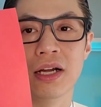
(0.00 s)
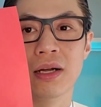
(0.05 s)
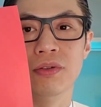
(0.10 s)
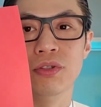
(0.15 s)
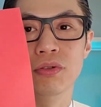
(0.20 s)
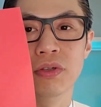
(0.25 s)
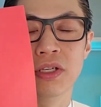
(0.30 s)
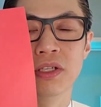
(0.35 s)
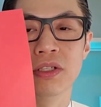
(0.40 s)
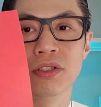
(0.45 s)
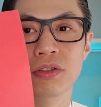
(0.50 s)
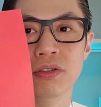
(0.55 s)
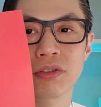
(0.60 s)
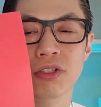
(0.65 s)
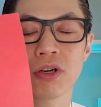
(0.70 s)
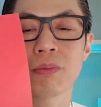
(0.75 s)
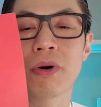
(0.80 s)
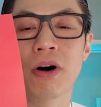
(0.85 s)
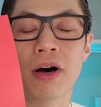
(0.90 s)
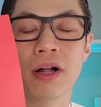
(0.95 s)
doing to
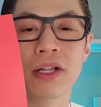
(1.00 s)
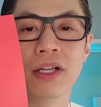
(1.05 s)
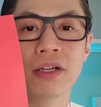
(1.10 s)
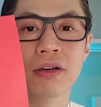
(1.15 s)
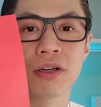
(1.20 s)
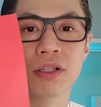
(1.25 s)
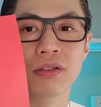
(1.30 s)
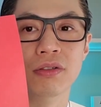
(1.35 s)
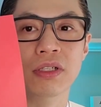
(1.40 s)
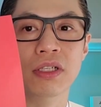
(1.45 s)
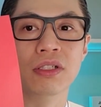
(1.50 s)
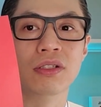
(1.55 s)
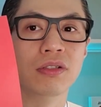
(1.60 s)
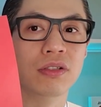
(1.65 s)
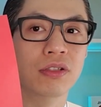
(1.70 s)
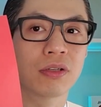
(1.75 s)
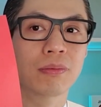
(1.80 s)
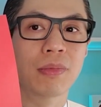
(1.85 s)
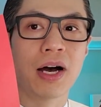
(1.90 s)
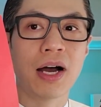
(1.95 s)
your body, or doing to
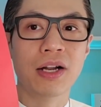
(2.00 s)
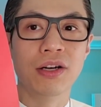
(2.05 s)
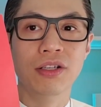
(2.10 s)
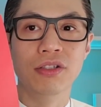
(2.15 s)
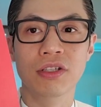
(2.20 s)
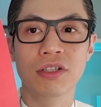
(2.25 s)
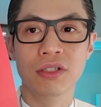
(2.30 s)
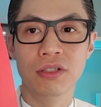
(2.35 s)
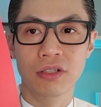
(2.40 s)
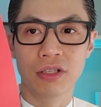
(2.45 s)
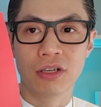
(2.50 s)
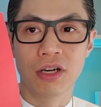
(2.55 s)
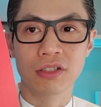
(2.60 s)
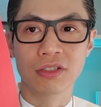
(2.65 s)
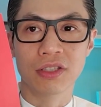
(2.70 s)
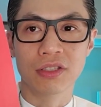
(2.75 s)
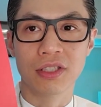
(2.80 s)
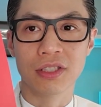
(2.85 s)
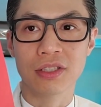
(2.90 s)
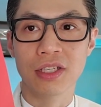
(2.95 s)
your mind, or to your
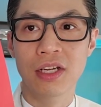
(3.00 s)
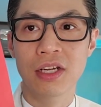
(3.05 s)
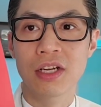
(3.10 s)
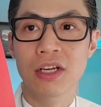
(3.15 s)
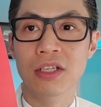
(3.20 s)
consciousness.